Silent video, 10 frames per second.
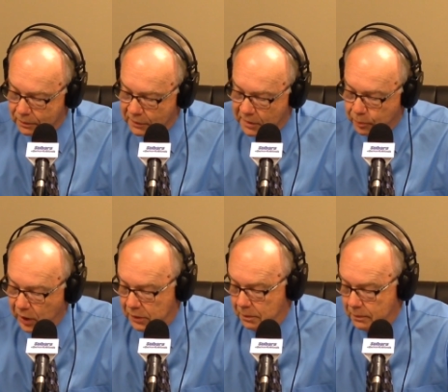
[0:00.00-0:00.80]

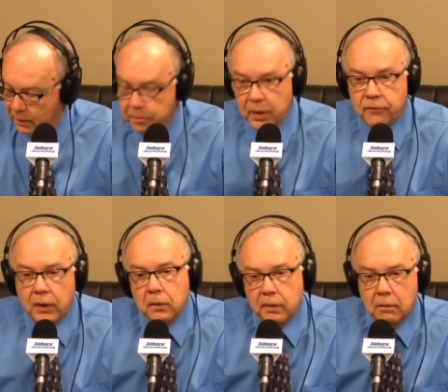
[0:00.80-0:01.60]
Sprint
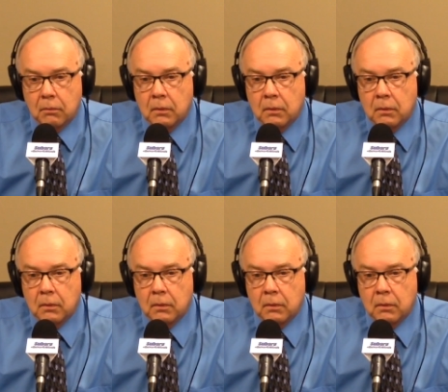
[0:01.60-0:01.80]
phones?